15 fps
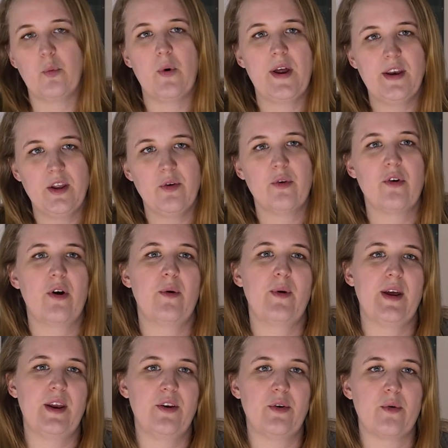When you grow
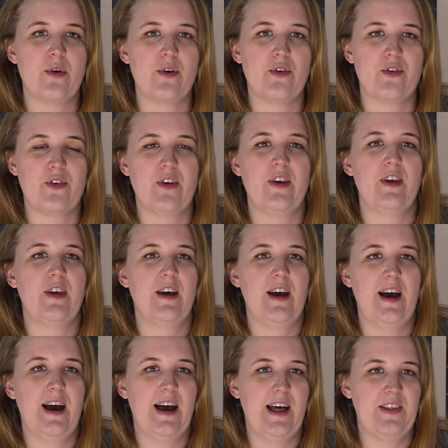indoors,
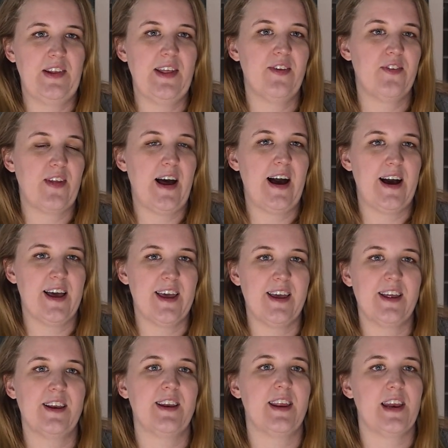at least
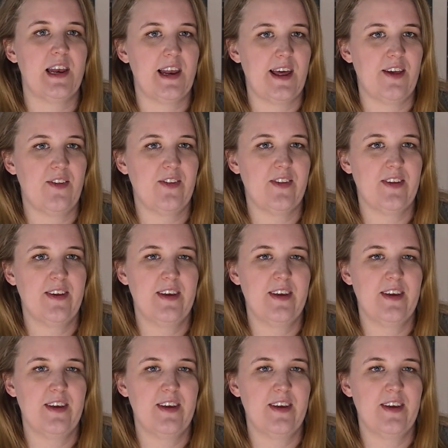I need light.